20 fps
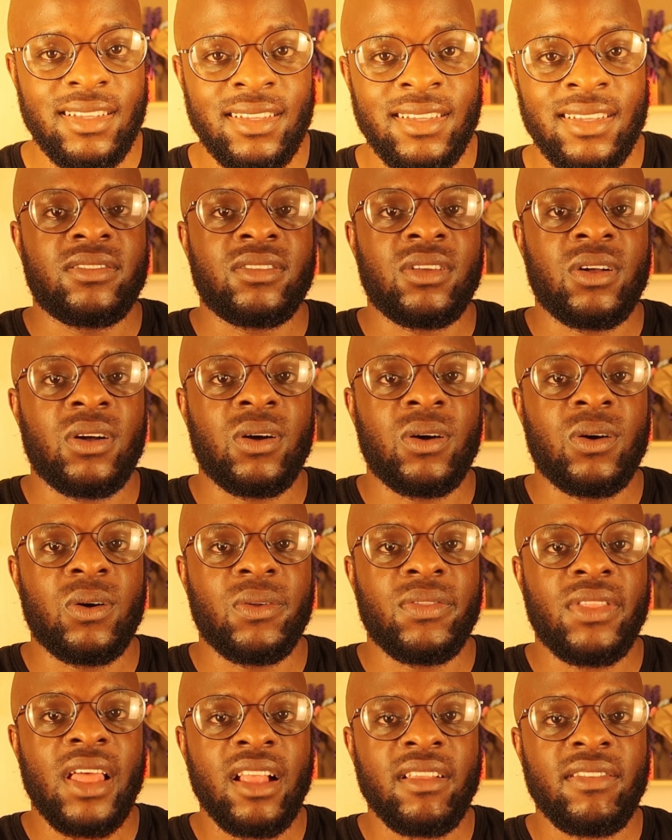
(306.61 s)

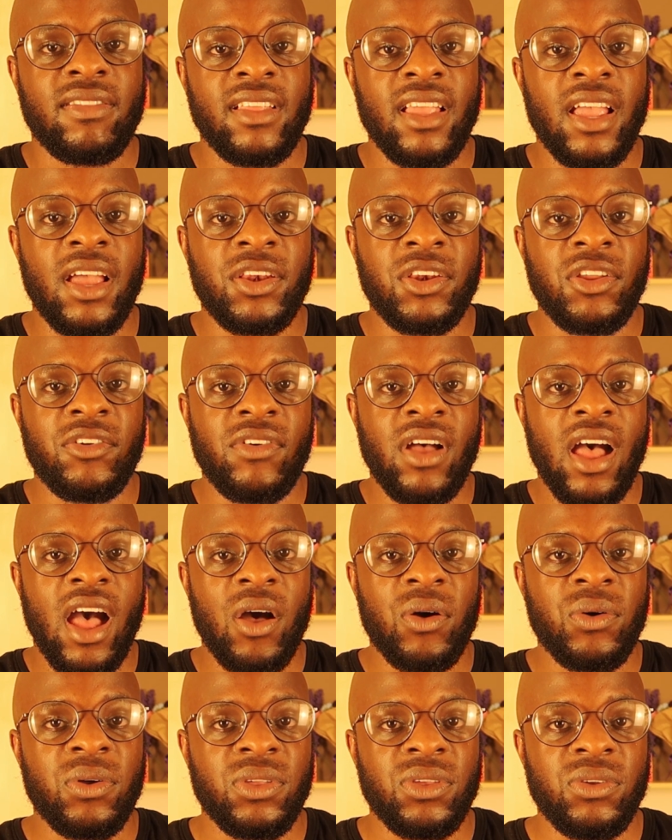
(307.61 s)
So that's the end of
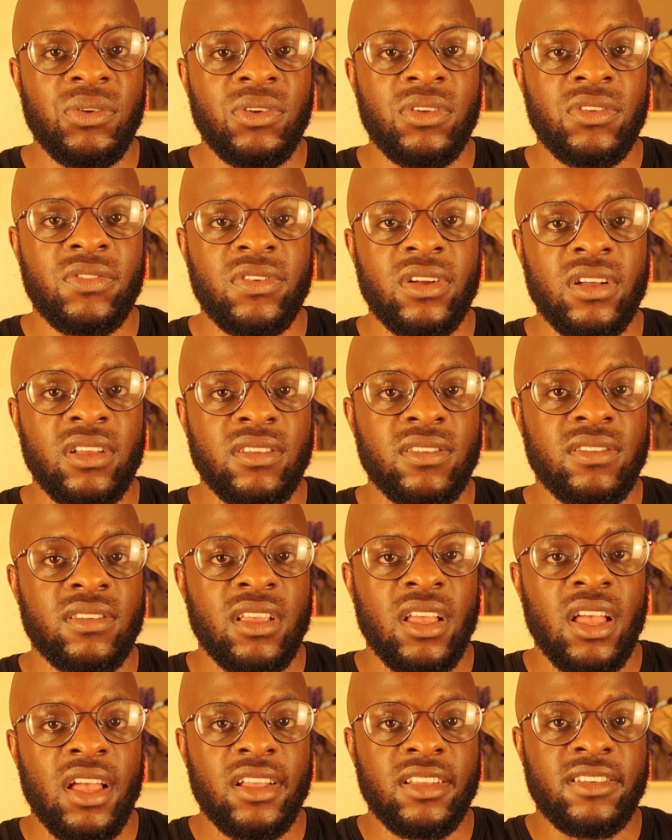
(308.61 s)
our
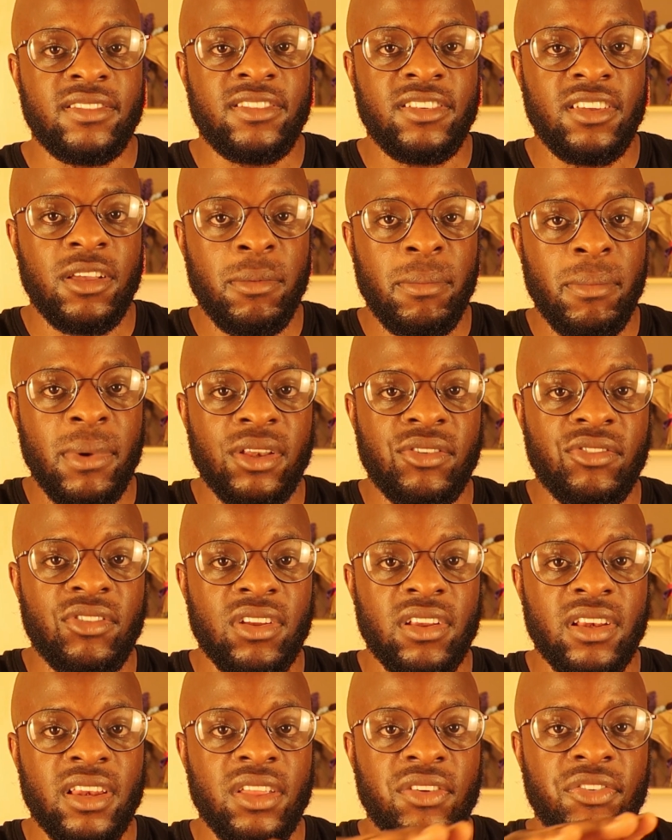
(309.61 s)
universe, a
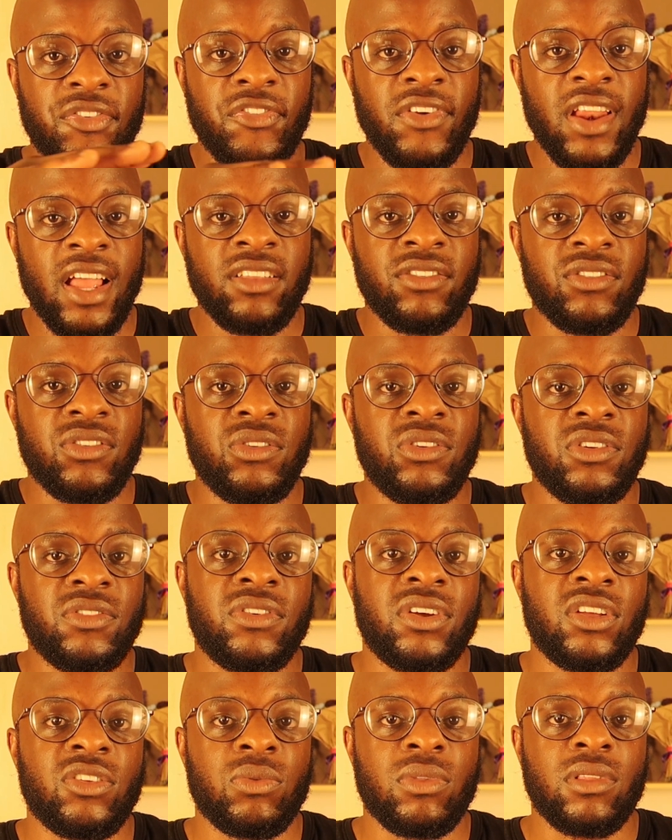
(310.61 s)
geometrically flat
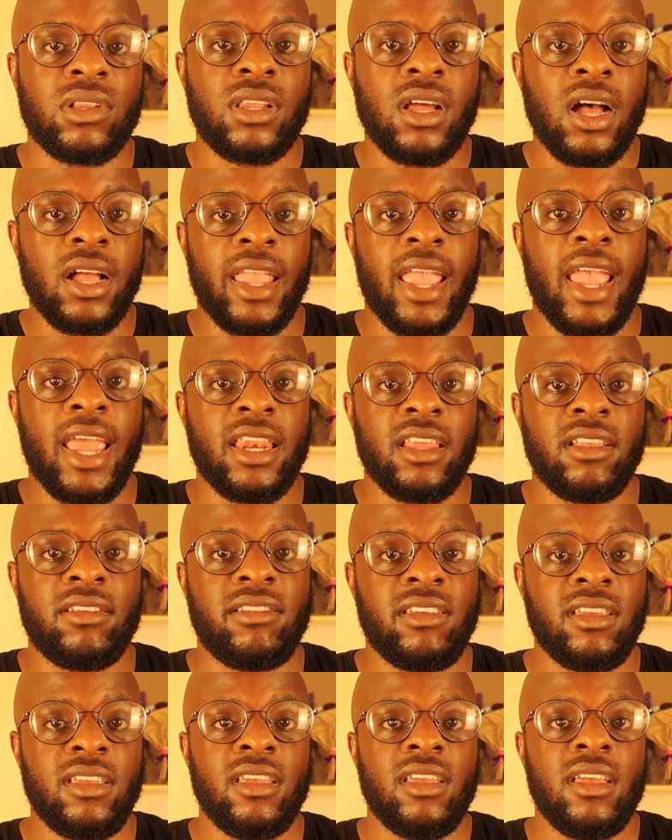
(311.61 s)
universe with dark
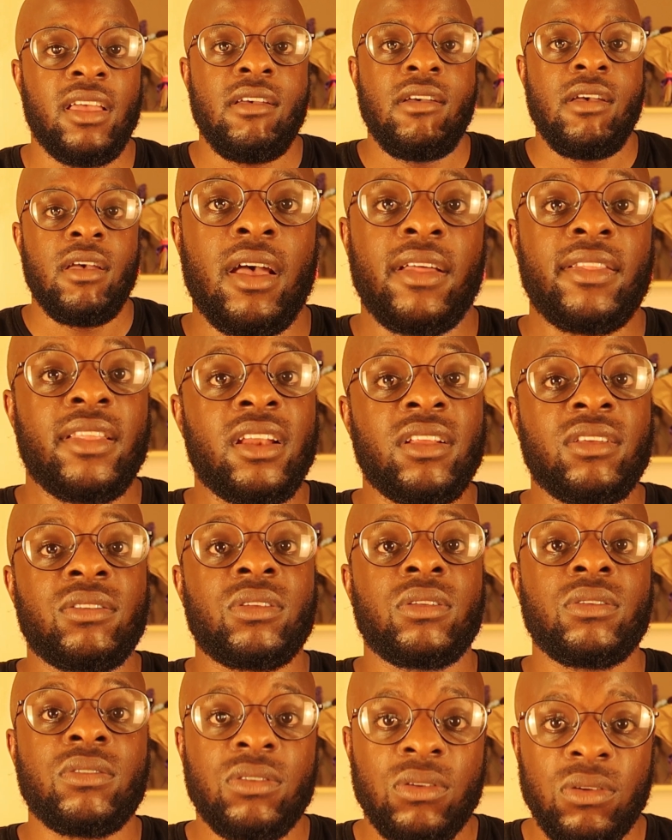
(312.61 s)
energy, and that is
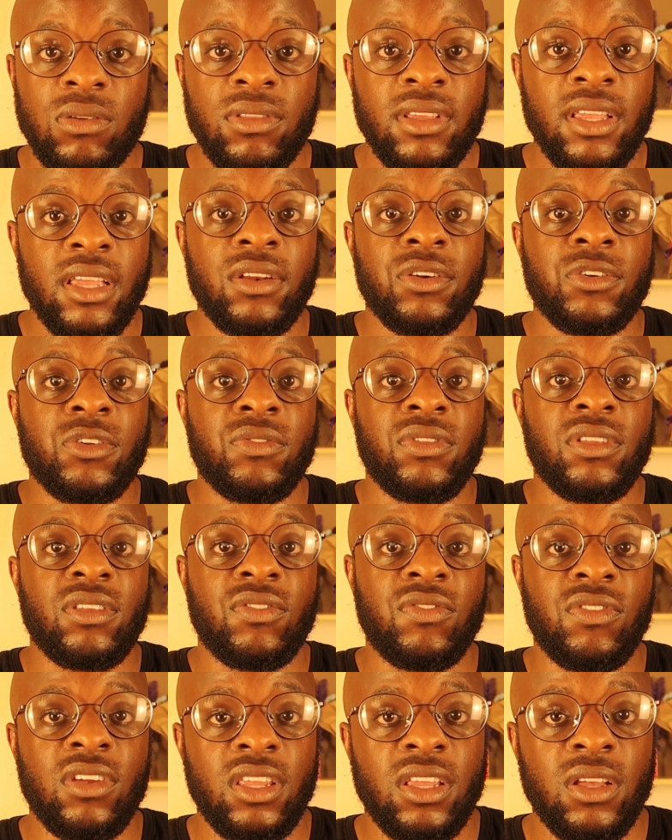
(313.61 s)
also the end of
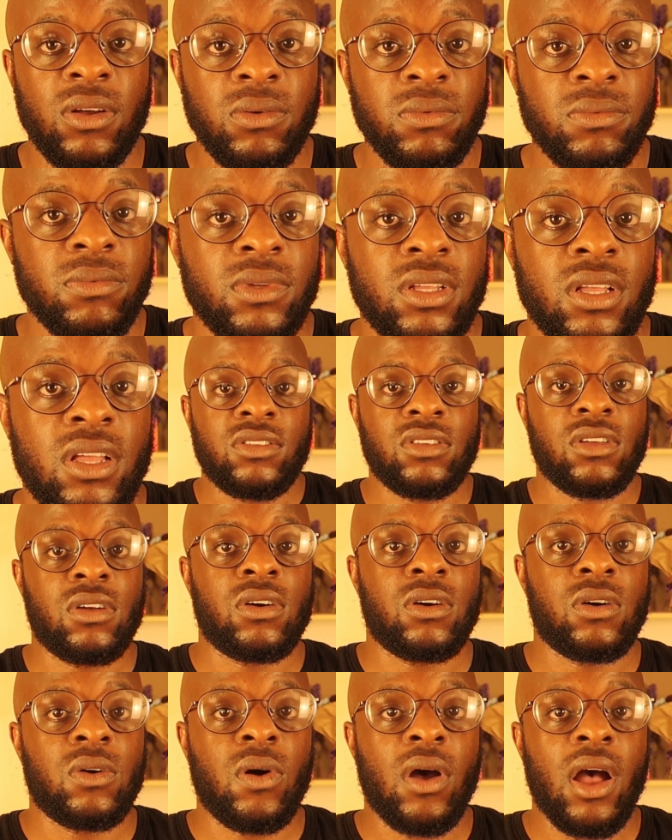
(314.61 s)
this video.
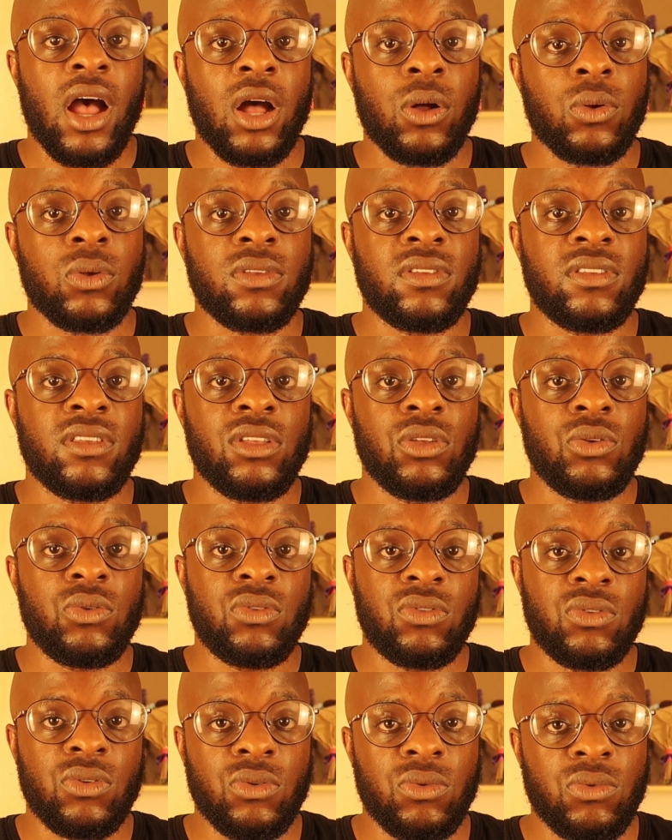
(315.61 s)
So I will see you
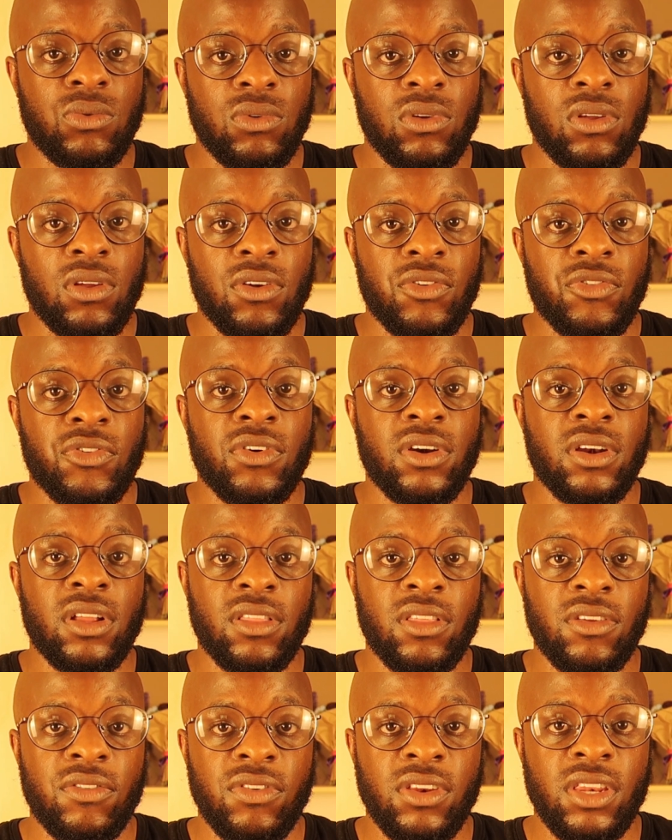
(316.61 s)
soon for
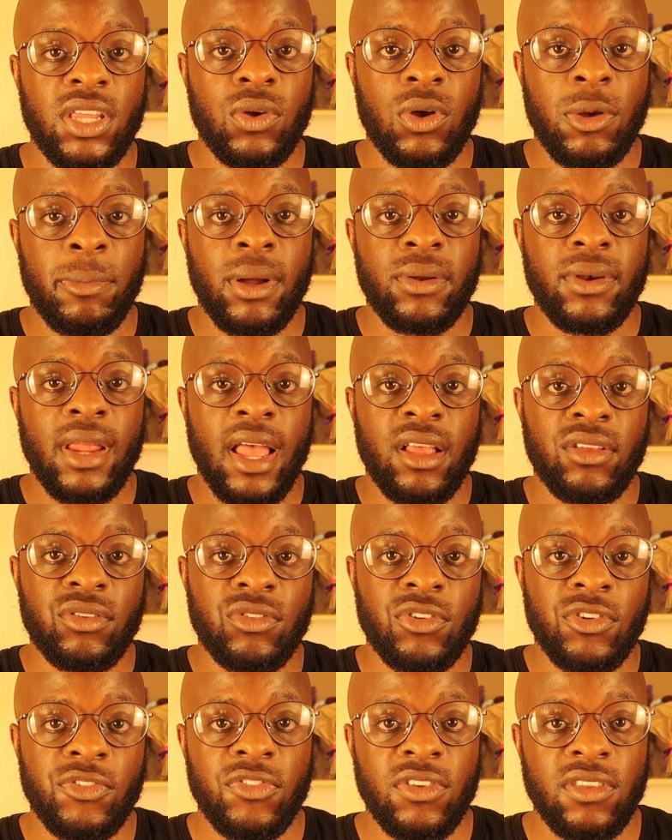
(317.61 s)
another video about
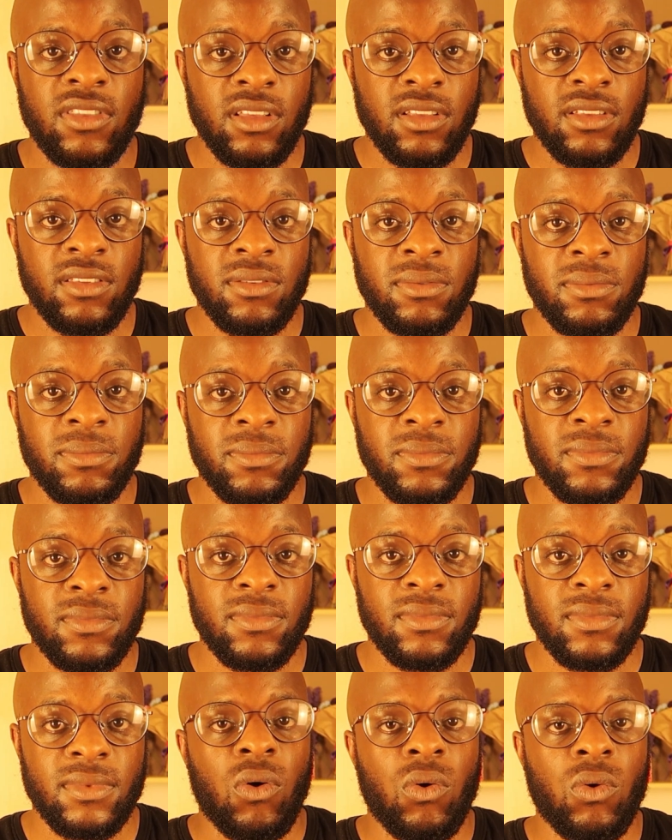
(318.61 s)
astrophysics.
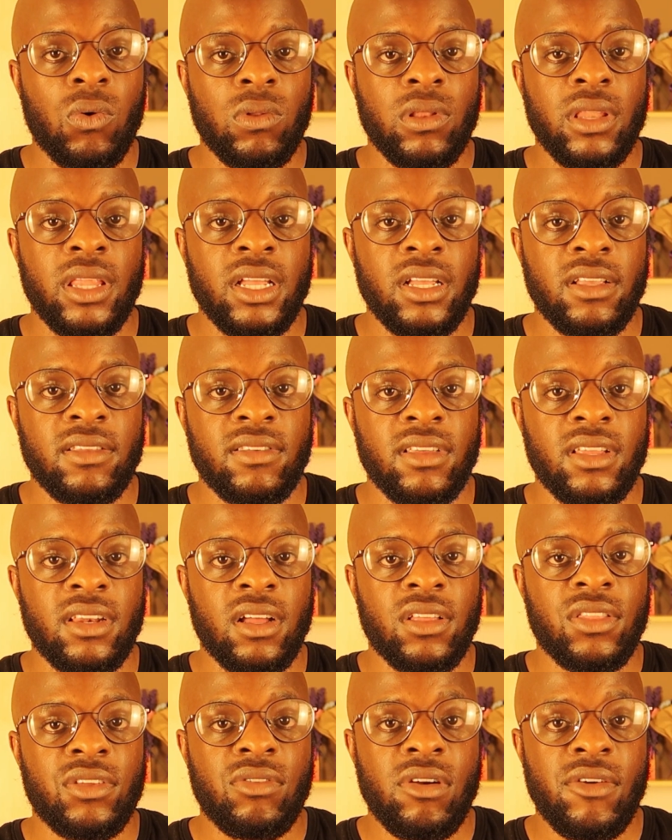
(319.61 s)
All links and
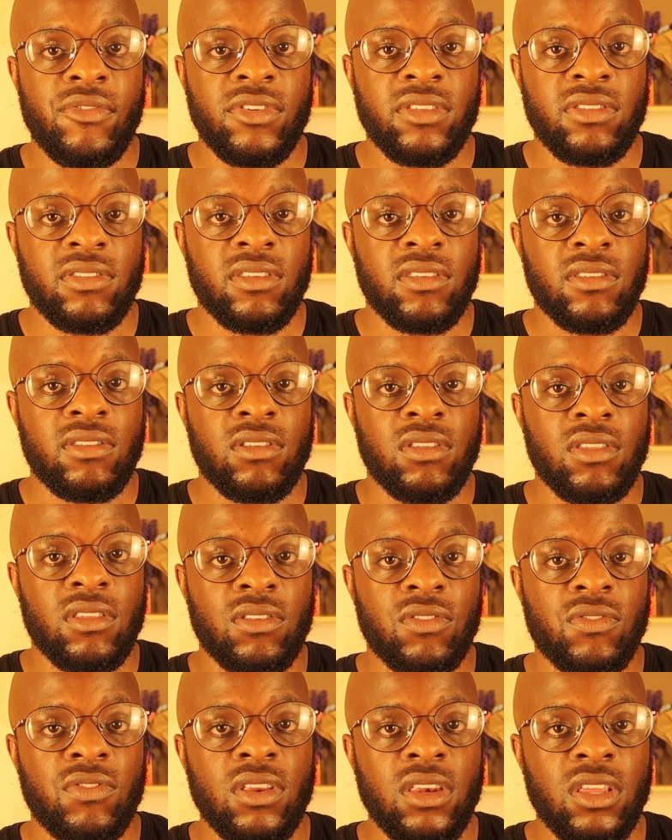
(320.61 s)
other references to
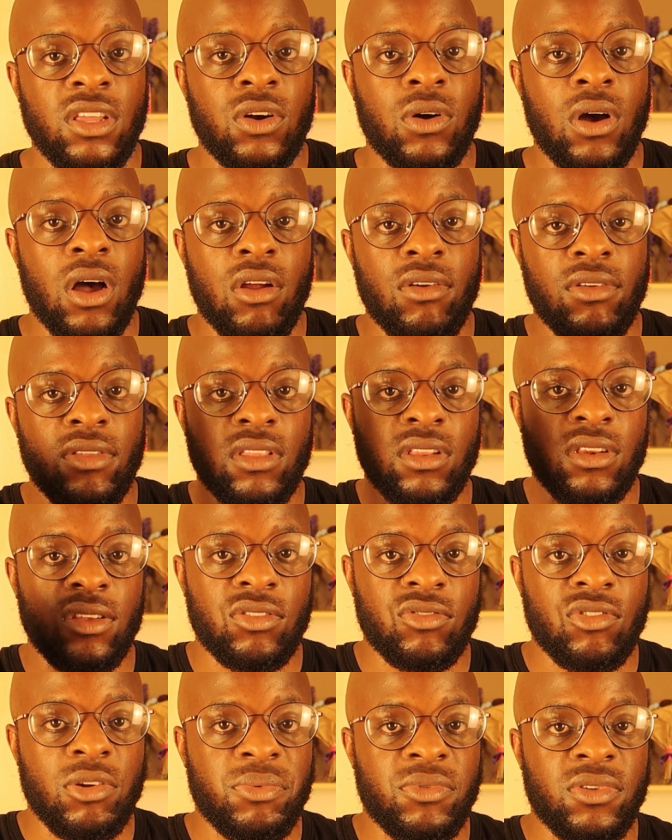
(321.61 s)
this video are in the
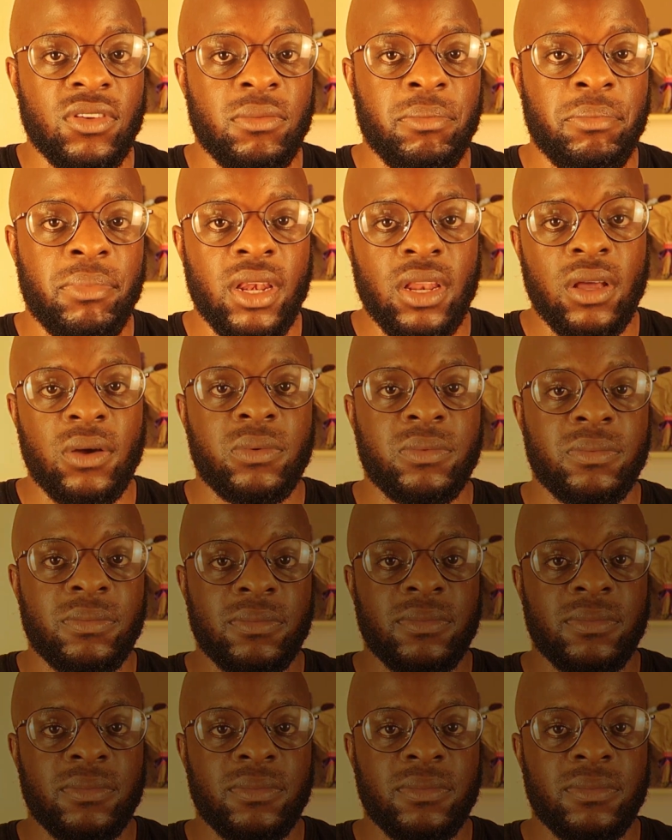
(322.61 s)
description below.